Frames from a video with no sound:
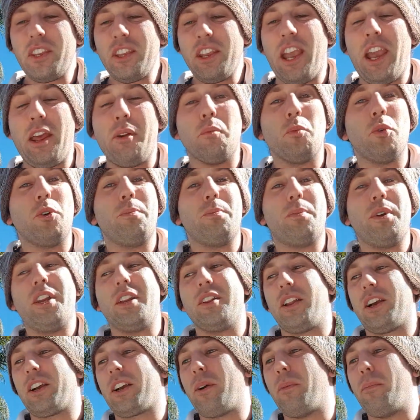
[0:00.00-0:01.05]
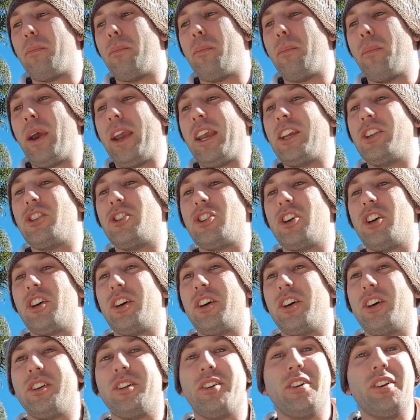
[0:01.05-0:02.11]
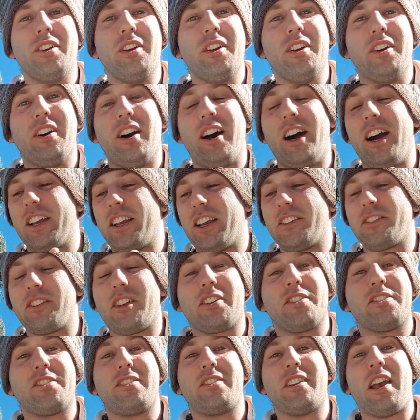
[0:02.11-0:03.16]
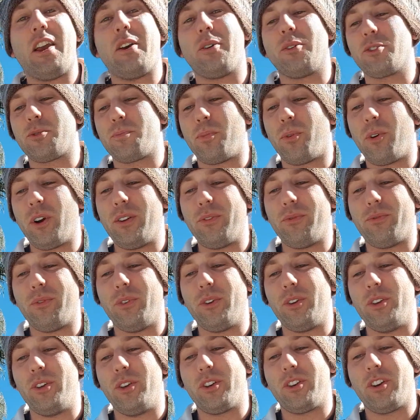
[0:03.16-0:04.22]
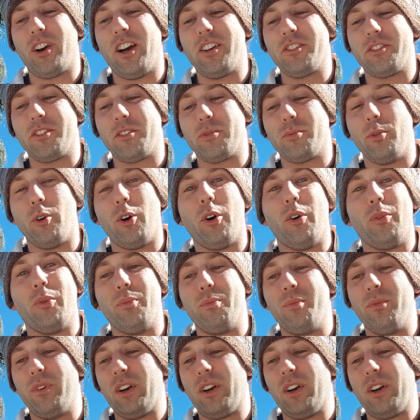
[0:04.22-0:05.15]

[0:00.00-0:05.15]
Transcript: and would be like a major, I guess, like sales point for you guys as well.